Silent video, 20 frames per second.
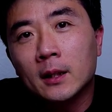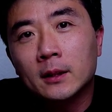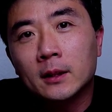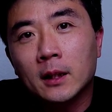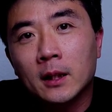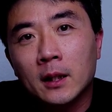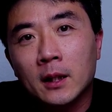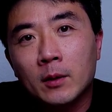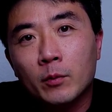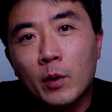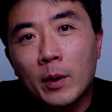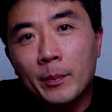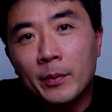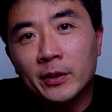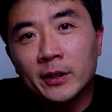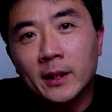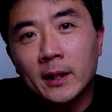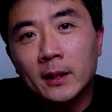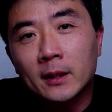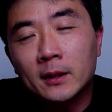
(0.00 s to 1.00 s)
the
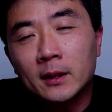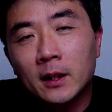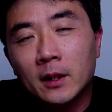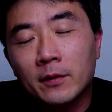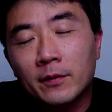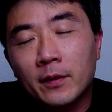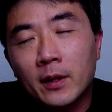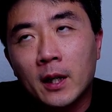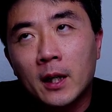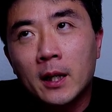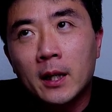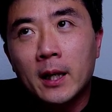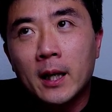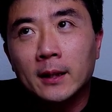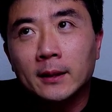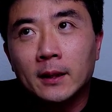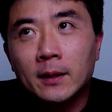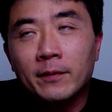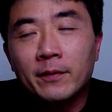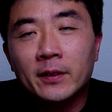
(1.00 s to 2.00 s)
representative
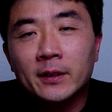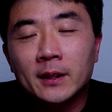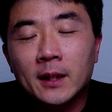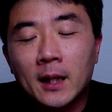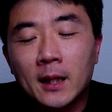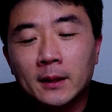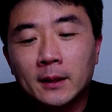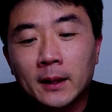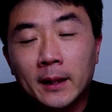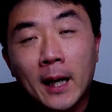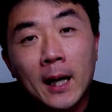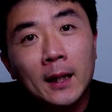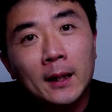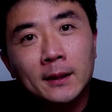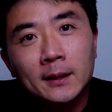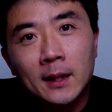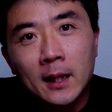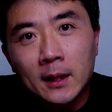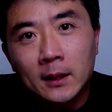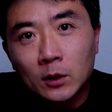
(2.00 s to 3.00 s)
has emphasized the
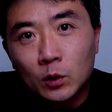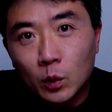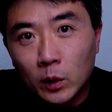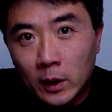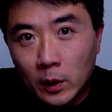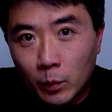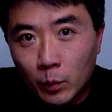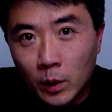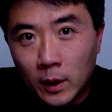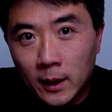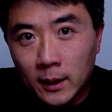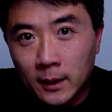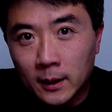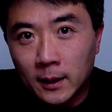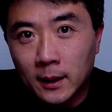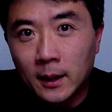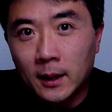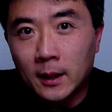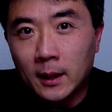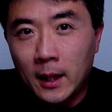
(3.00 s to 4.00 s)
Galaxy
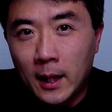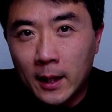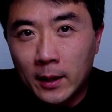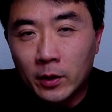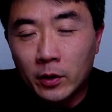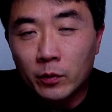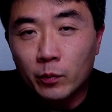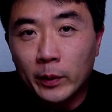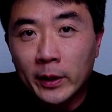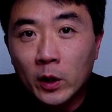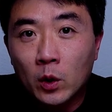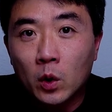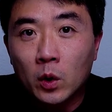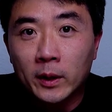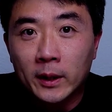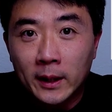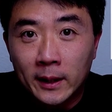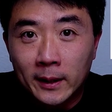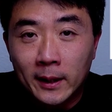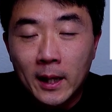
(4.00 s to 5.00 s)
S21 can
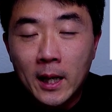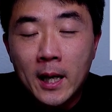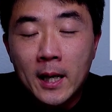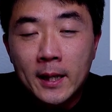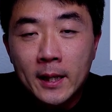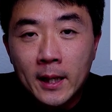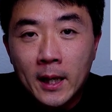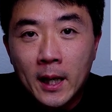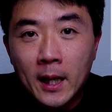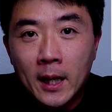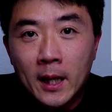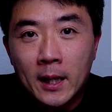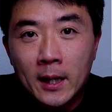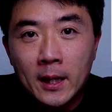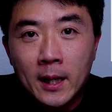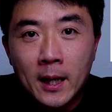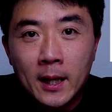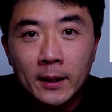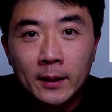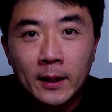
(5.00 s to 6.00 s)
record in
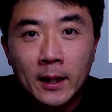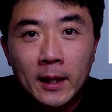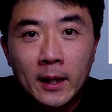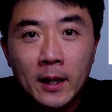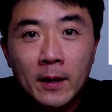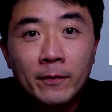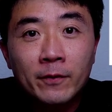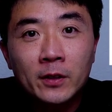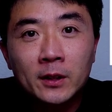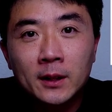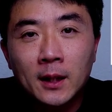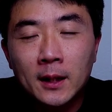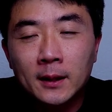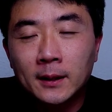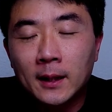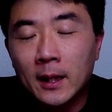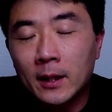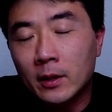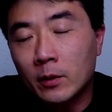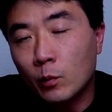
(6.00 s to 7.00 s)
8K and they
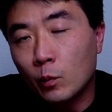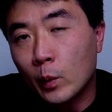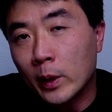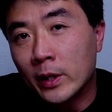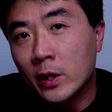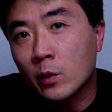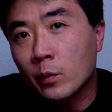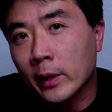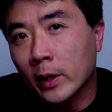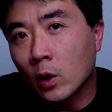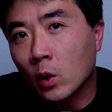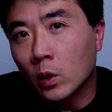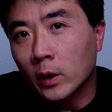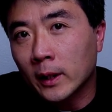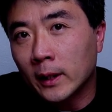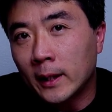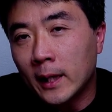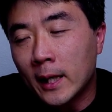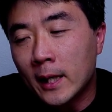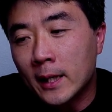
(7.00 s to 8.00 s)
emphasize that when you
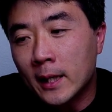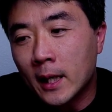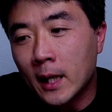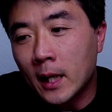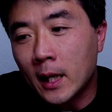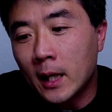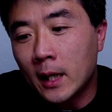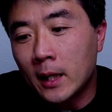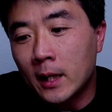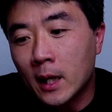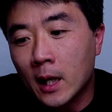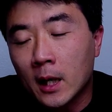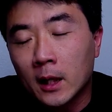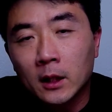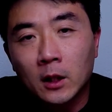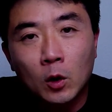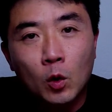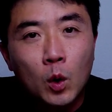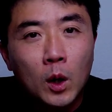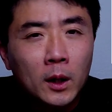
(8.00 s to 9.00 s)
record in 8K,
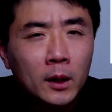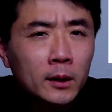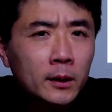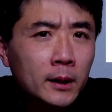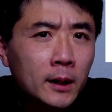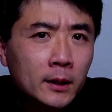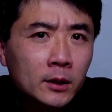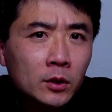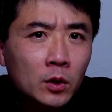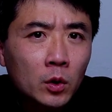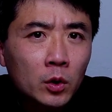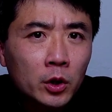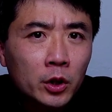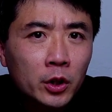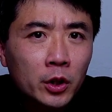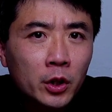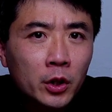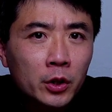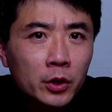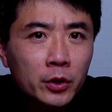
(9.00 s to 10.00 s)
the quality is so
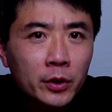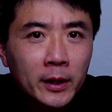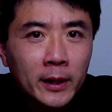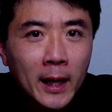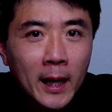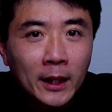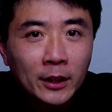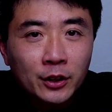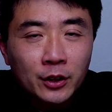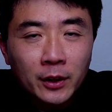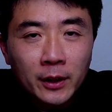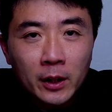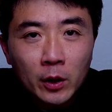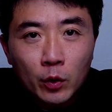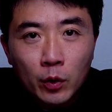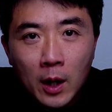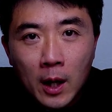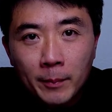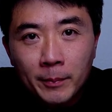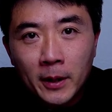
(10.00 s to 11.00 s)
good you can actually
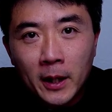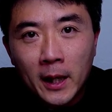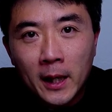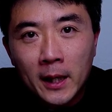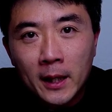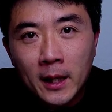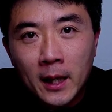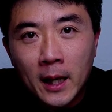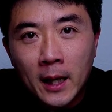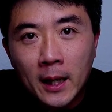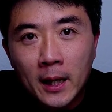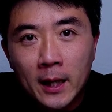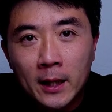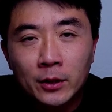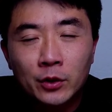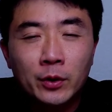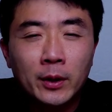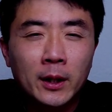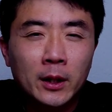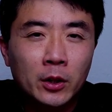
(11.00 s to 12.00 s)
crop the 8K
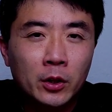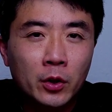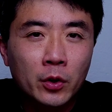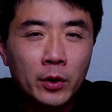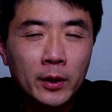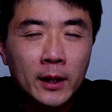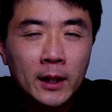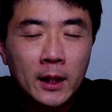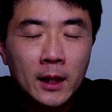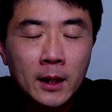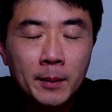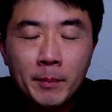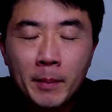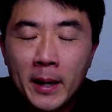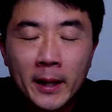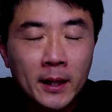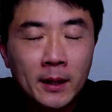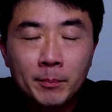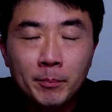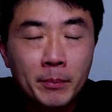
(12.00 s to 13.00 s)
into a 30
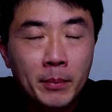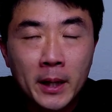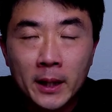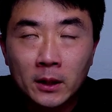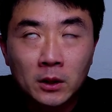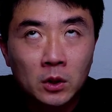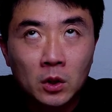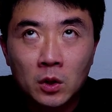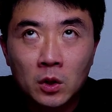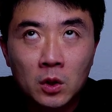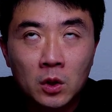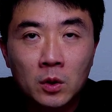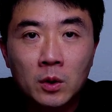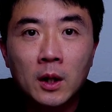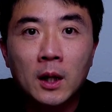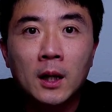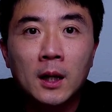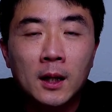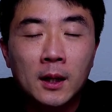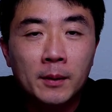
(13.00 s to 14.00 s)

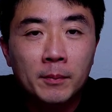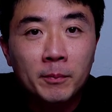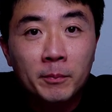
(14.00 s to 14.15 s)
megapixel uh,